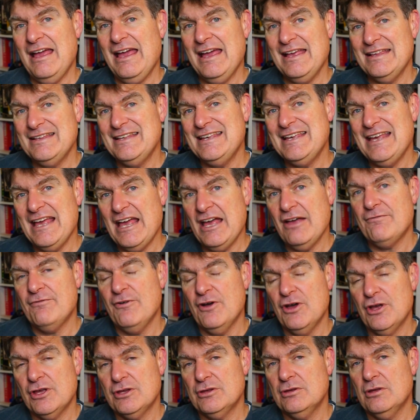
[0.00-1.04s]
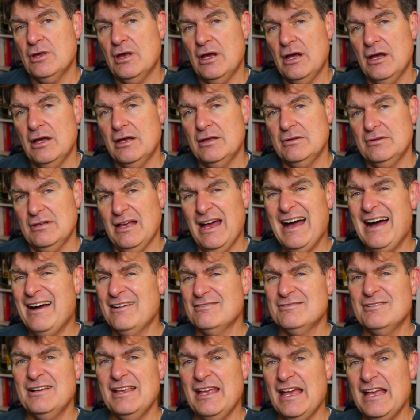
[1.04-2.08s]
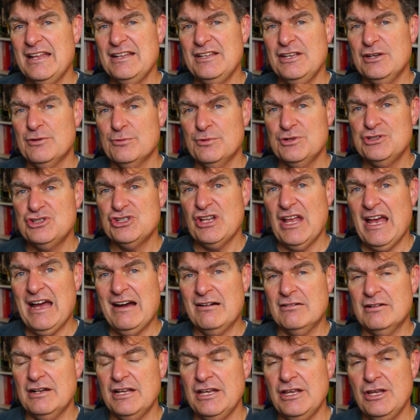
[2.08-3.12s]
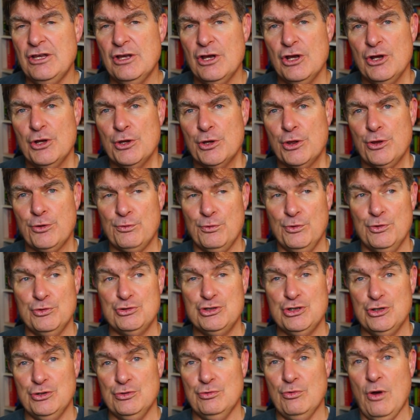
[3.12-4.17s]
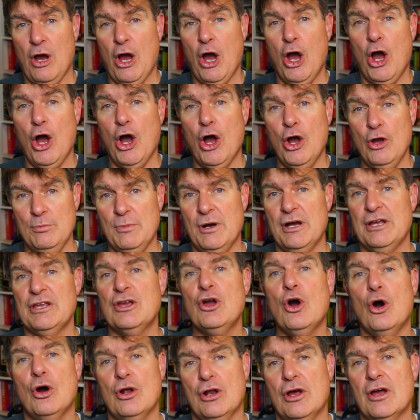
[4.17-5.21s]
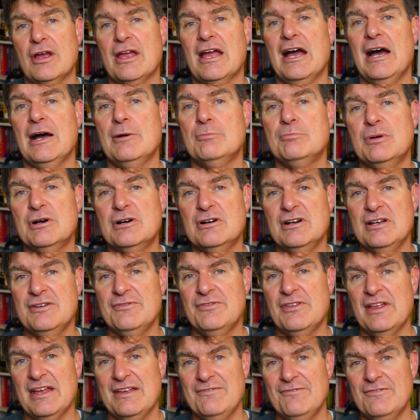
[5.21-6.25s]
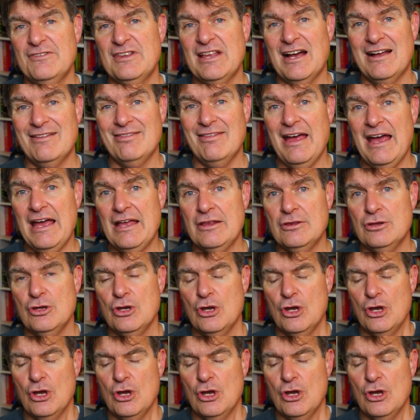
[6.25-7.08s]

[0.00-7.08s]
any effort and hardly any originality through to, oh my god, I can't believe they've done that,